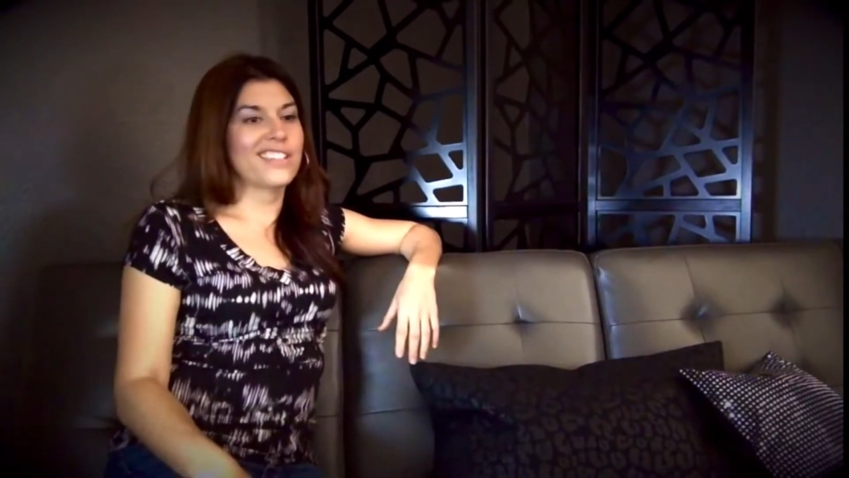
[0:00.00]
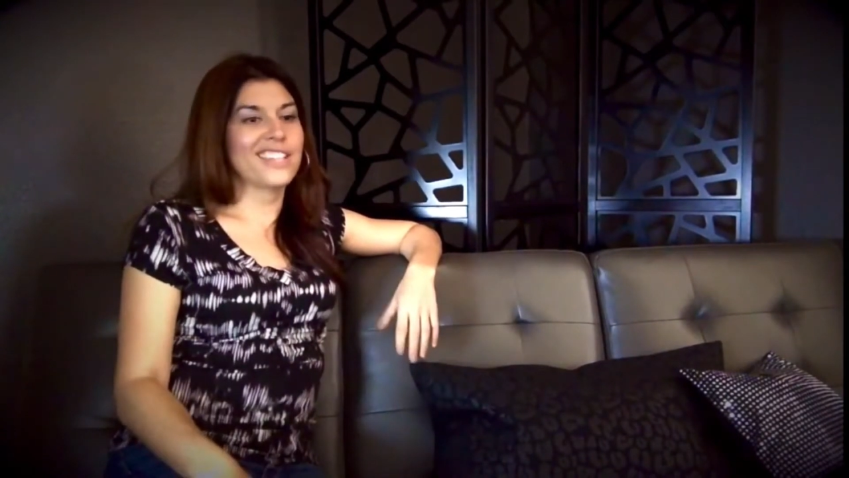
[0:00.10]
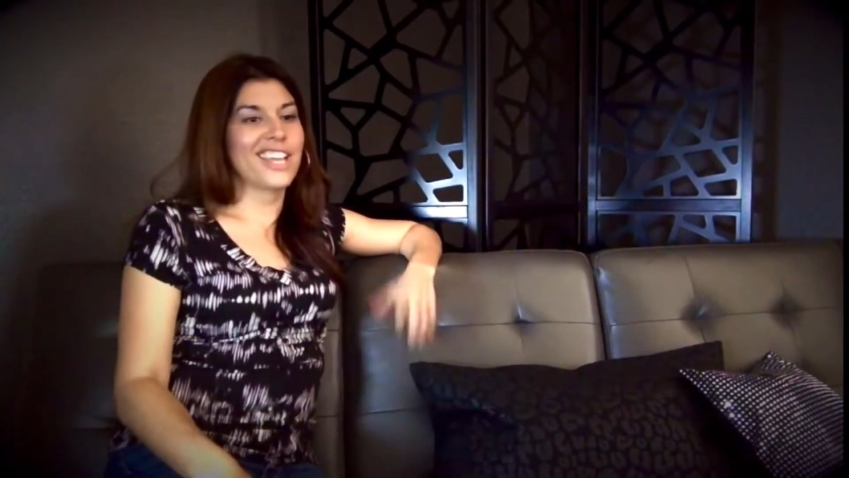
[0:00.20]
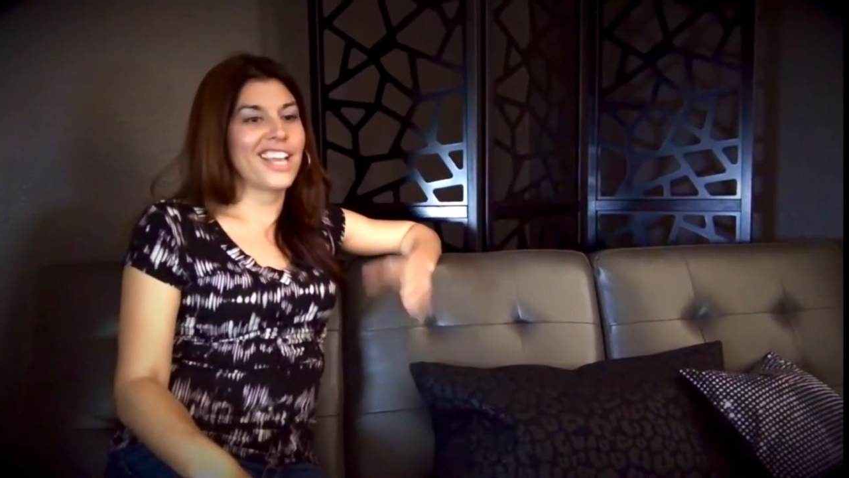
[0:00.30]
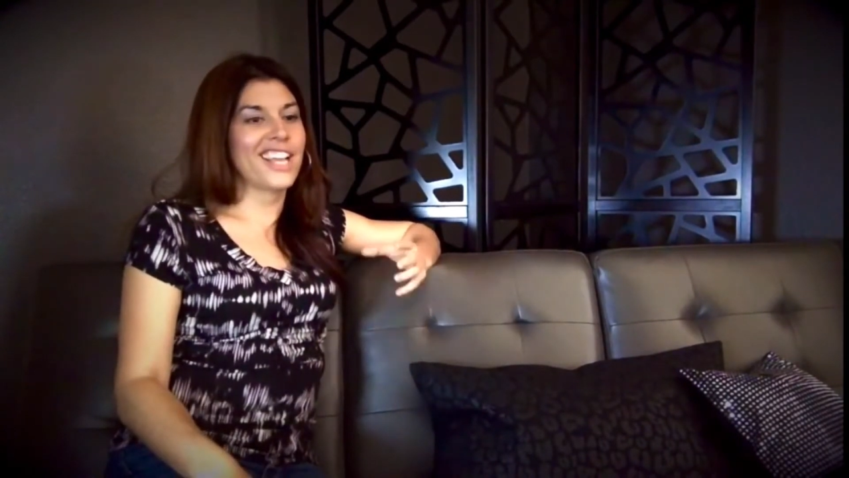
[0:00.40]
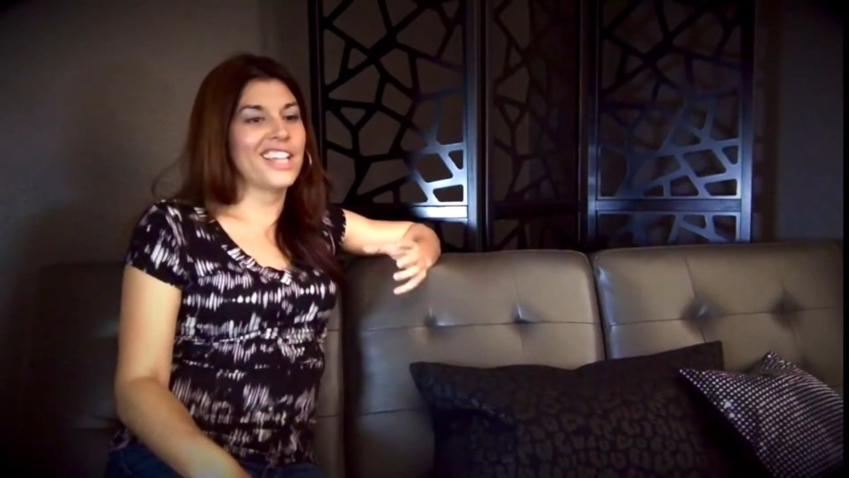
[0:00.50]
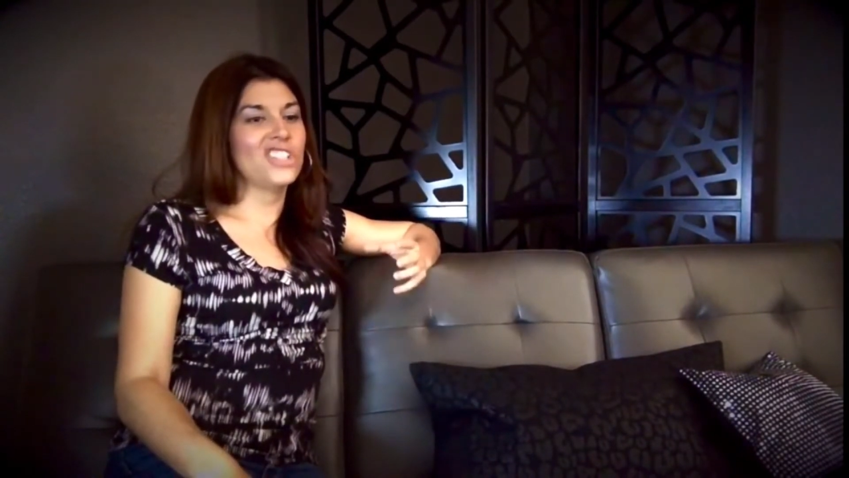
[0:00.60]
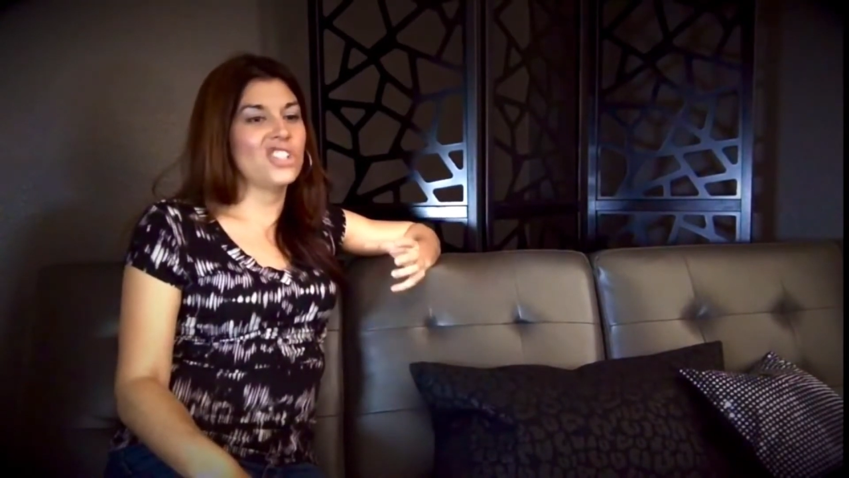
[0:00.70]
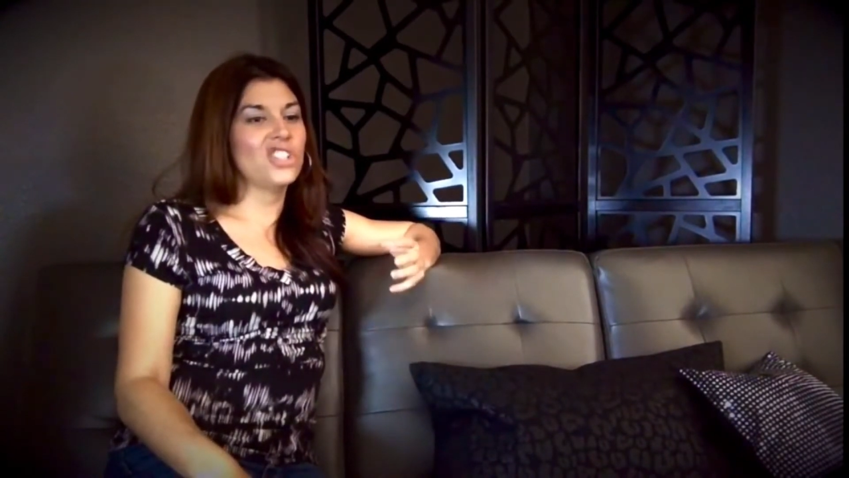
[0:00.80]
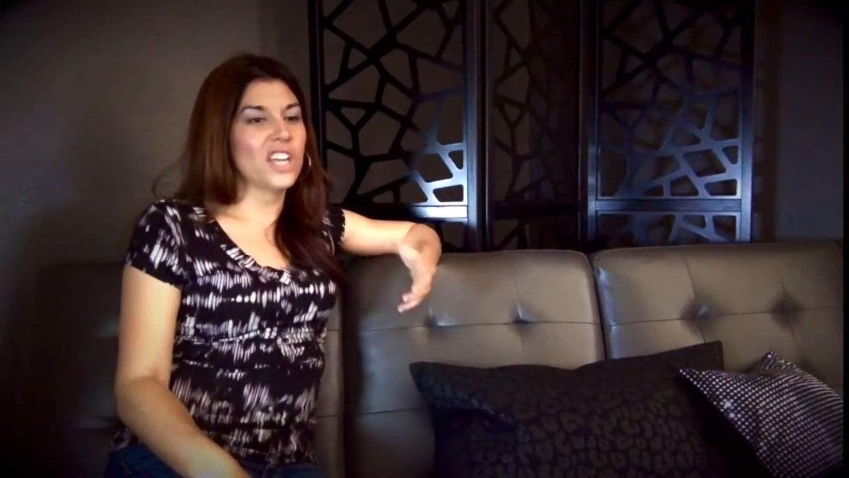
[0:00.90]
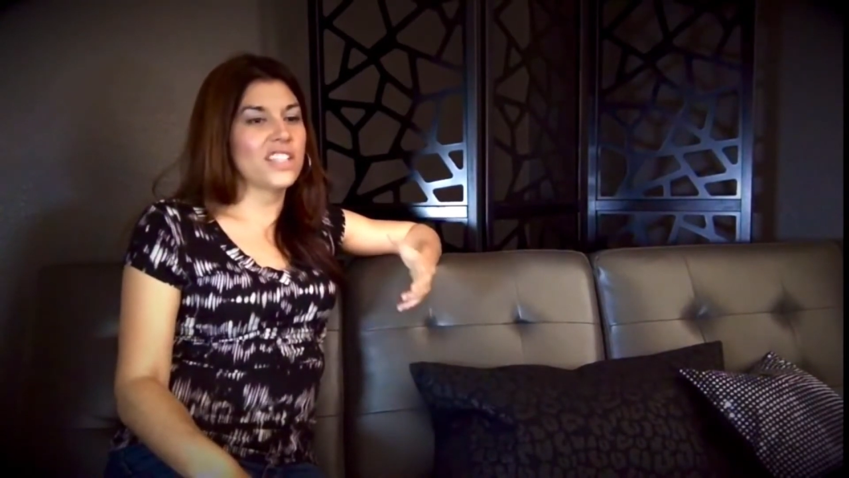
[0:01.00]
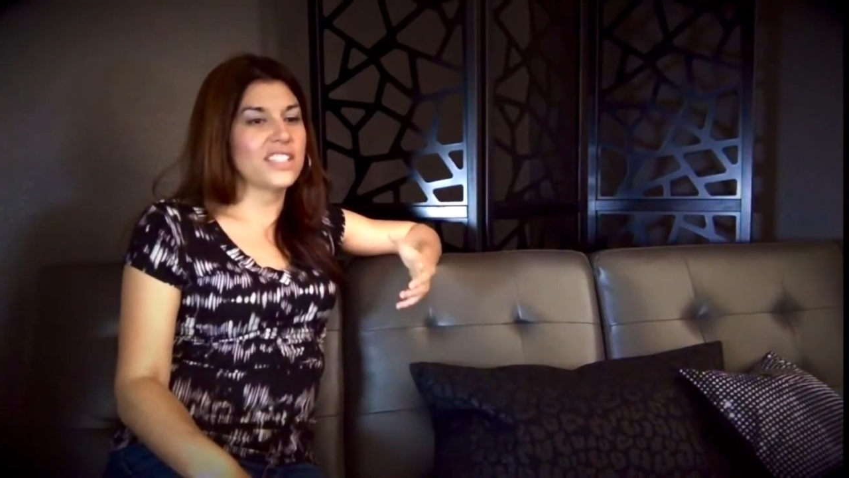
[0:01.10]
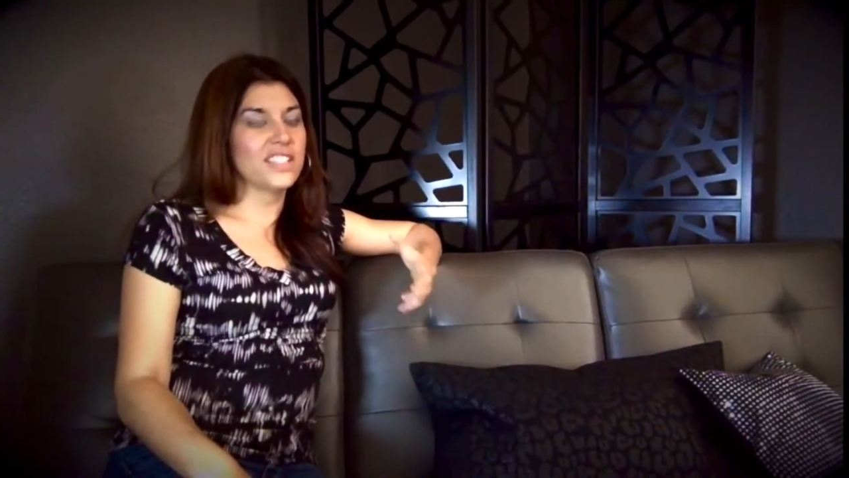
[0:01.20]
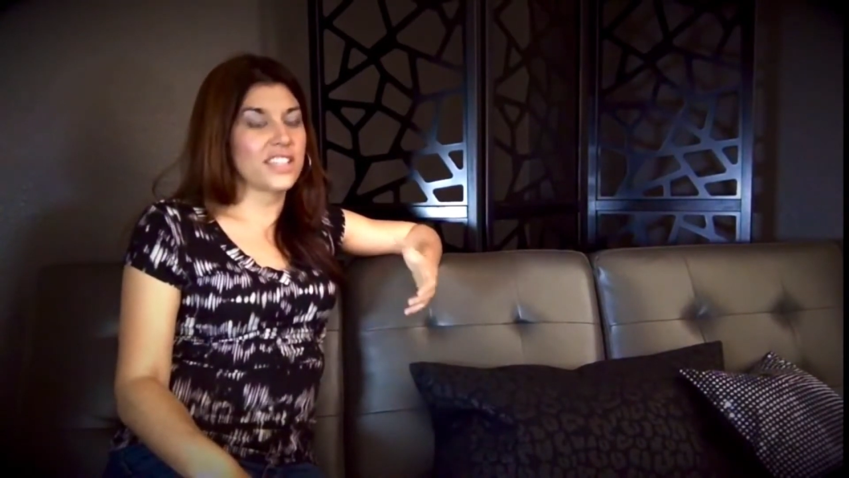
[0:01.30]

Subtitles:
It's like, it's just